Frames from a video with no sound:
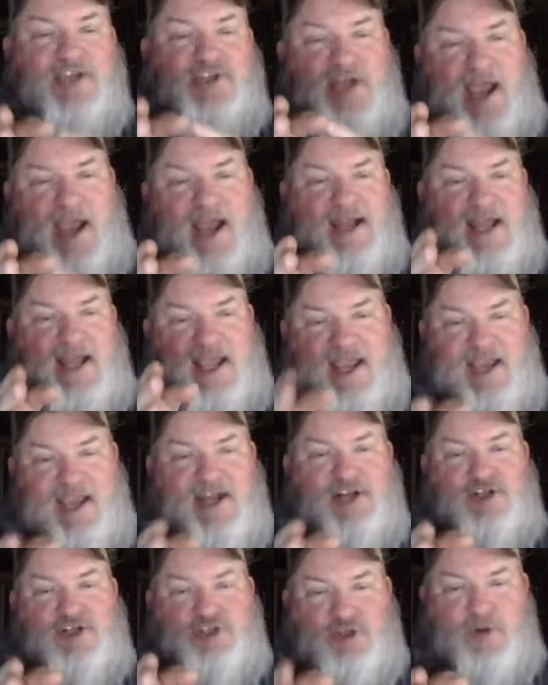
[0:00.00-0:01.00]
had to hit a
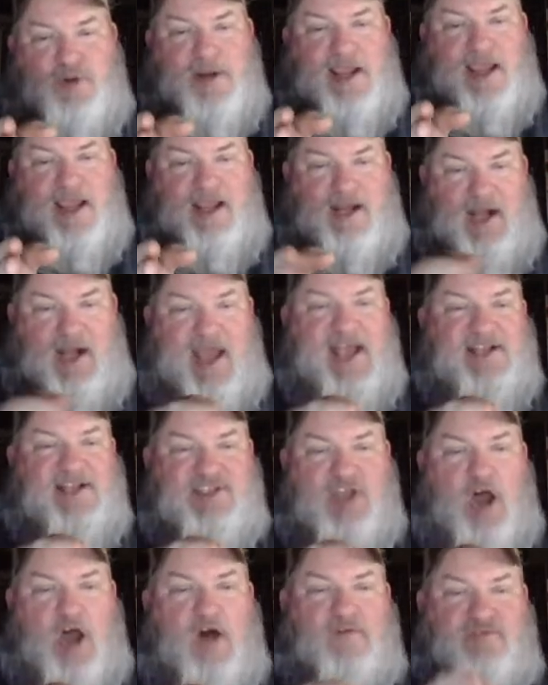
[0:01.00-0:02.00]
tree and glance
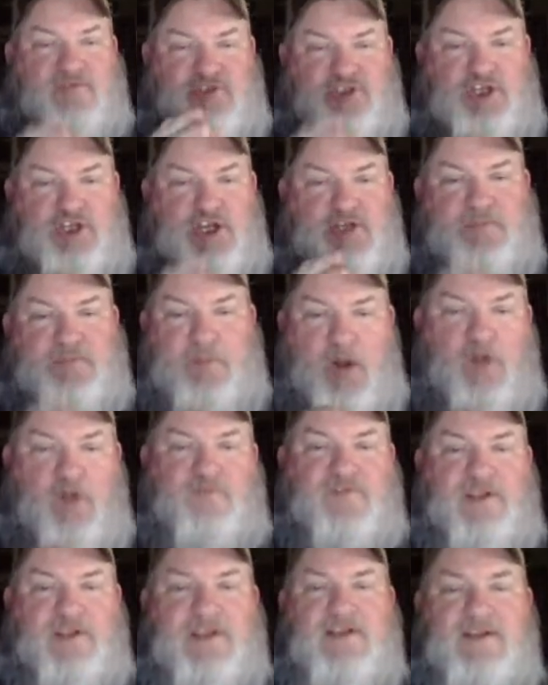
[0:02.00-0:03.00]
off just
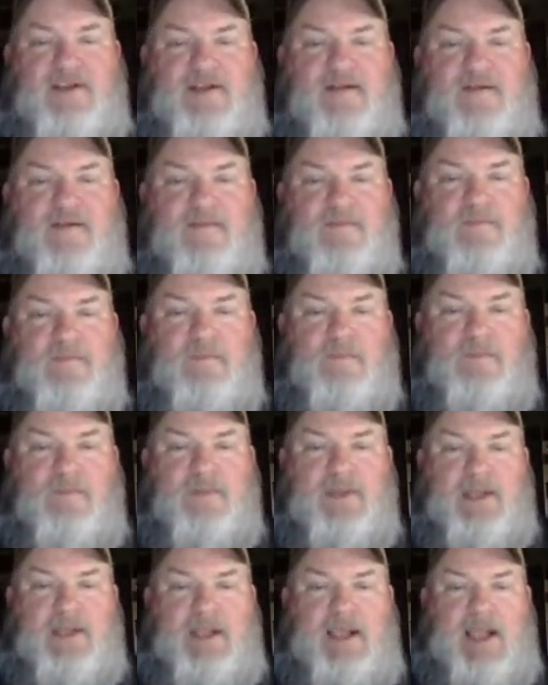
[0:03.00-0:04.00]
perfect.
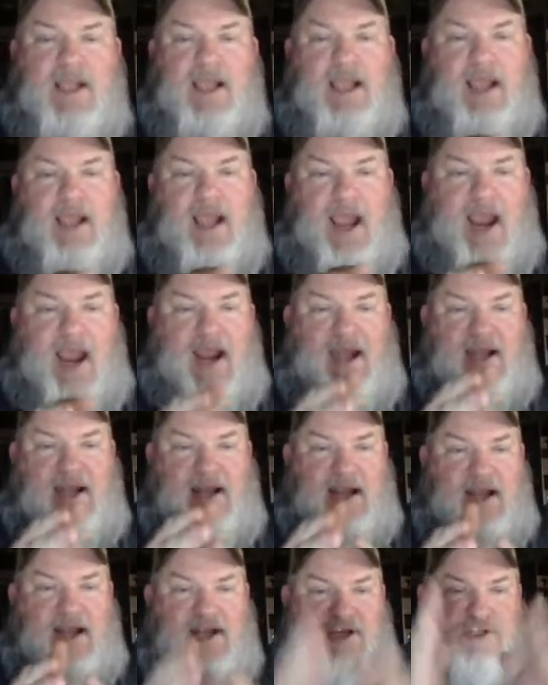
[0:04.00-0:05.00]
And
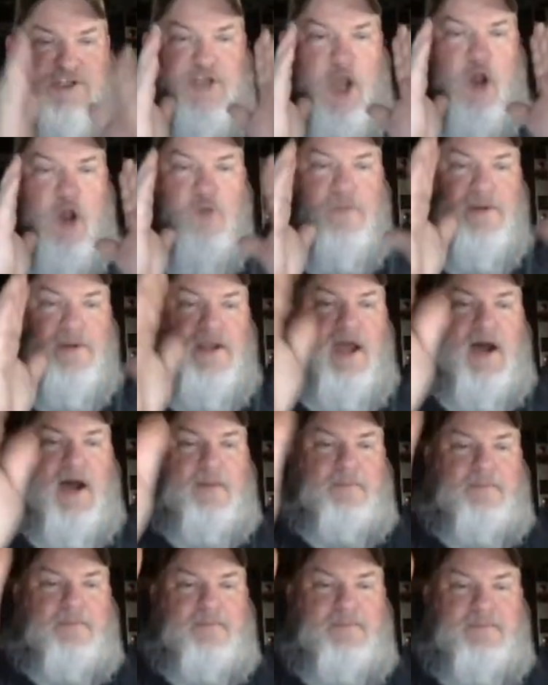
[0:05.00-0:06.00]
it just opened up
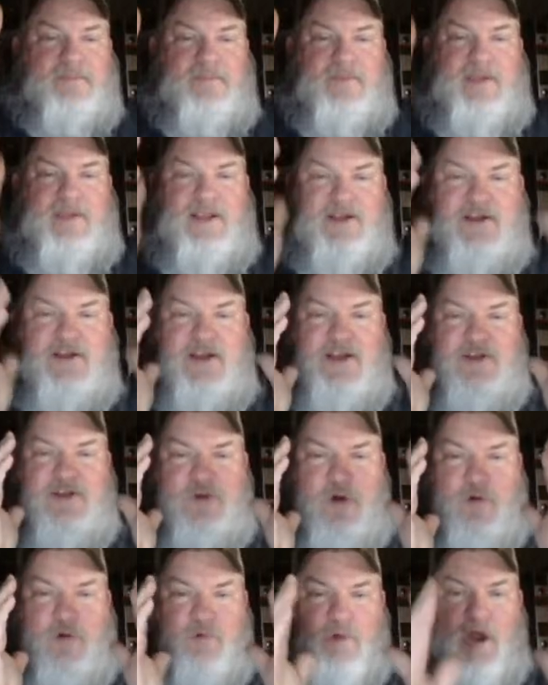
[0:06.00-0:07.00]
into a
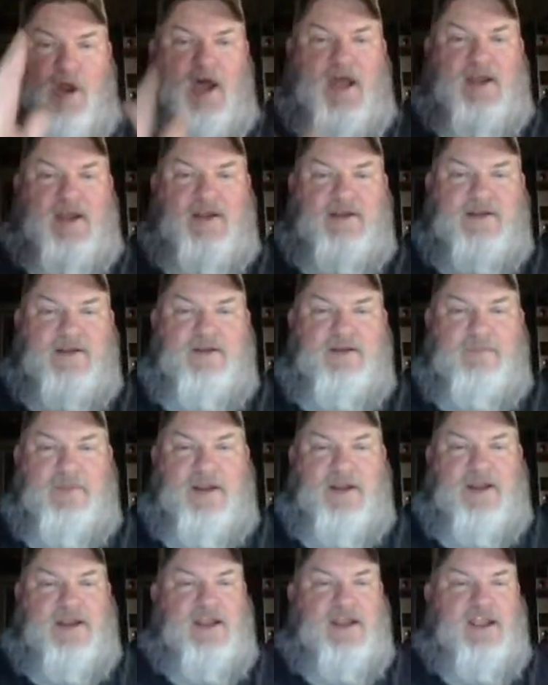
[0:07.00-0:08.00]
run.
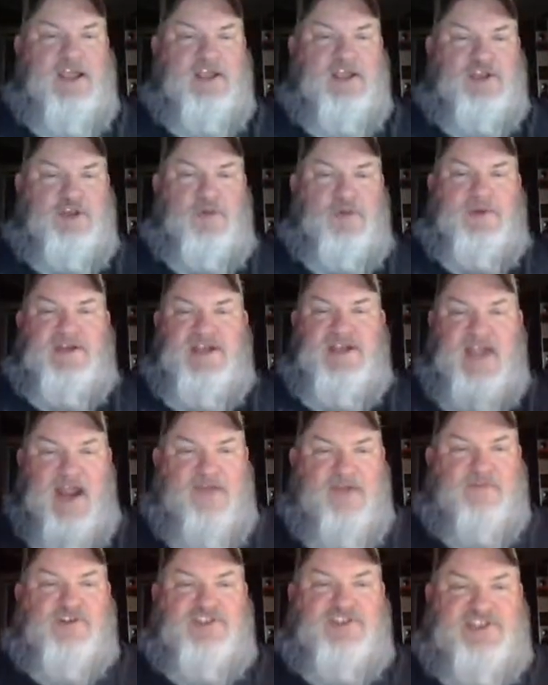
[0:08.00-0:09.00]
But you would
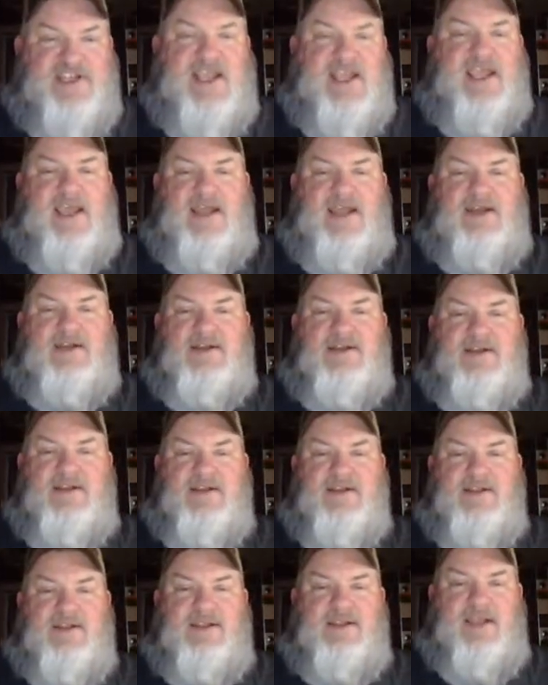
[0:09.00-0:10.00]
never see it
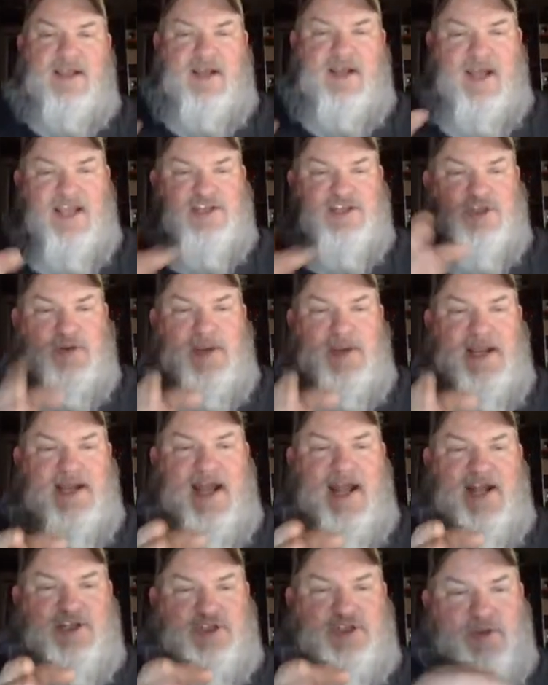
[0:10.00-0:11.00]
unless you hit
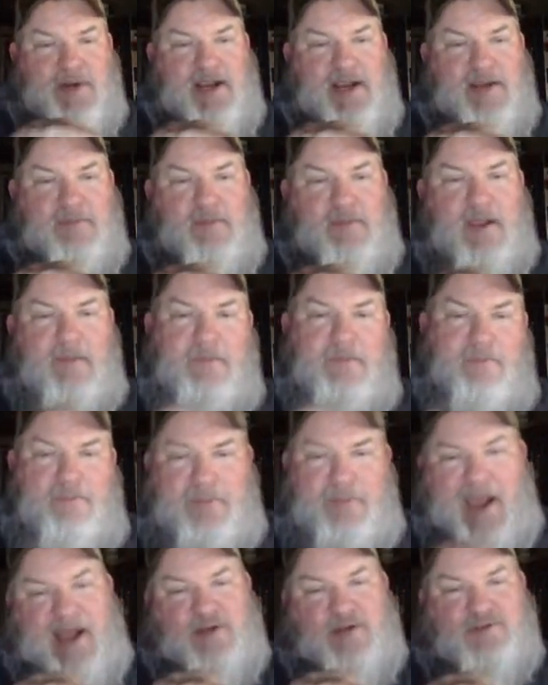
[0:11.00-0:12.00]
that tree and
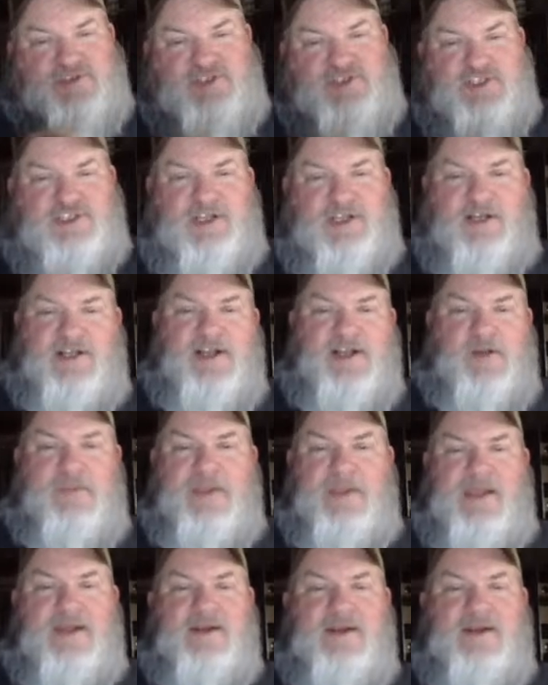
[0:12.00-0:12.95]
bounced just a little bit.